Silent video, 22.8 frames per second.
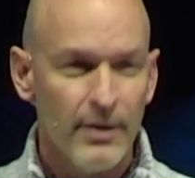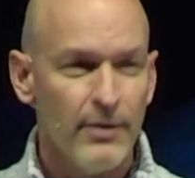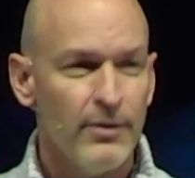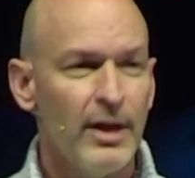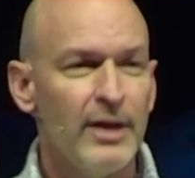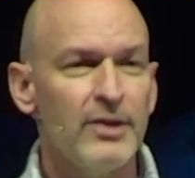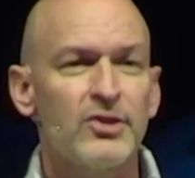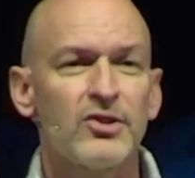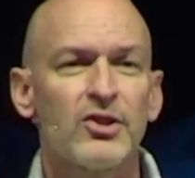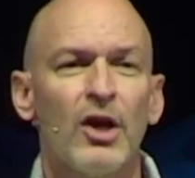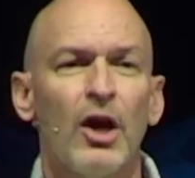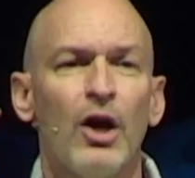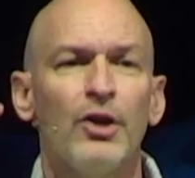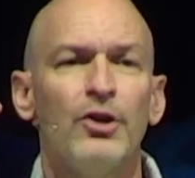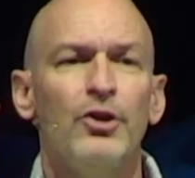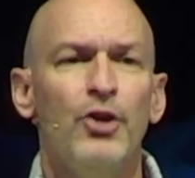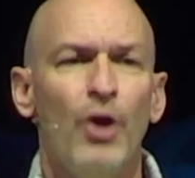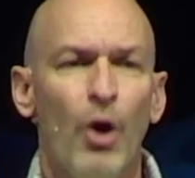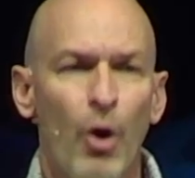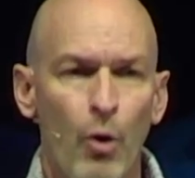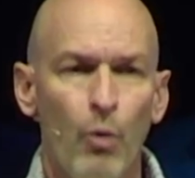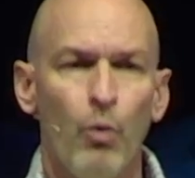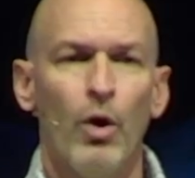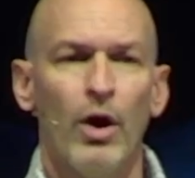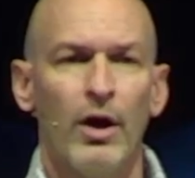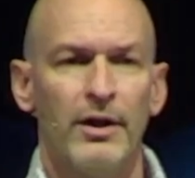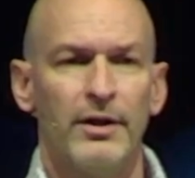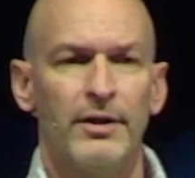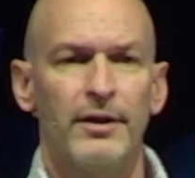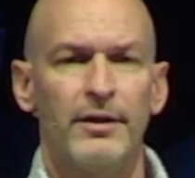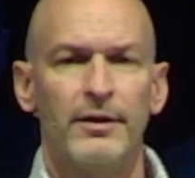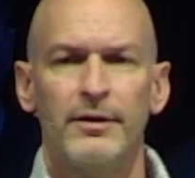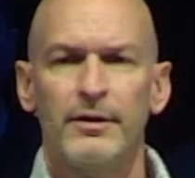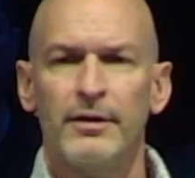they saw no
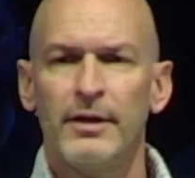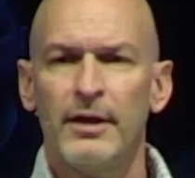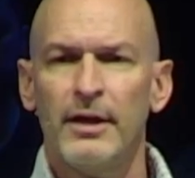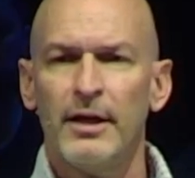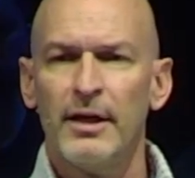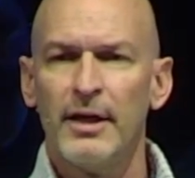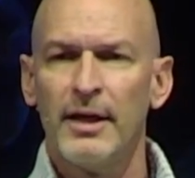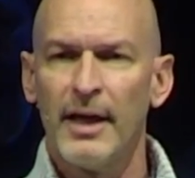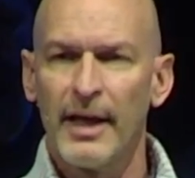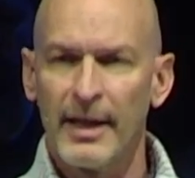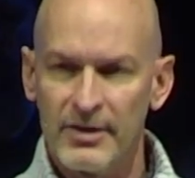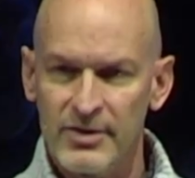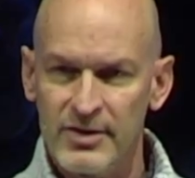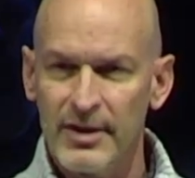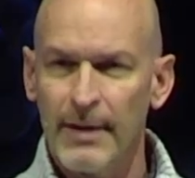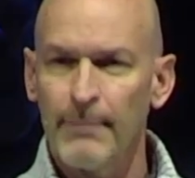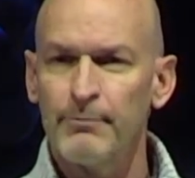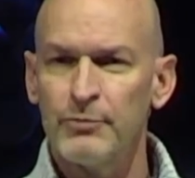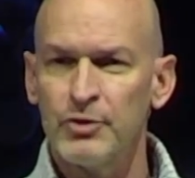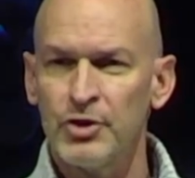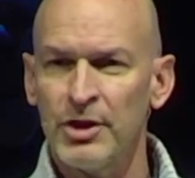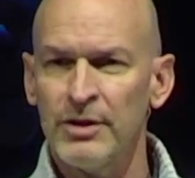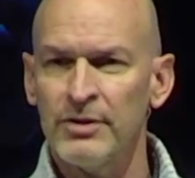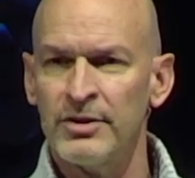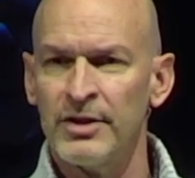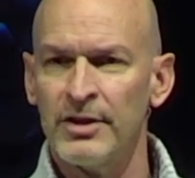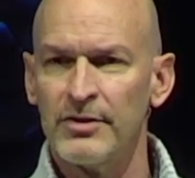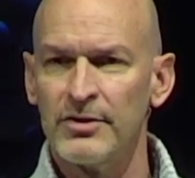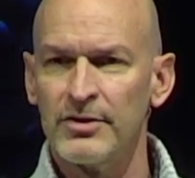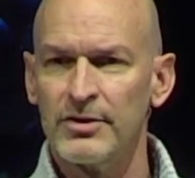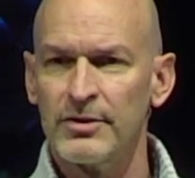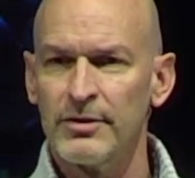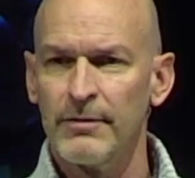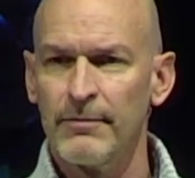one except Jesus.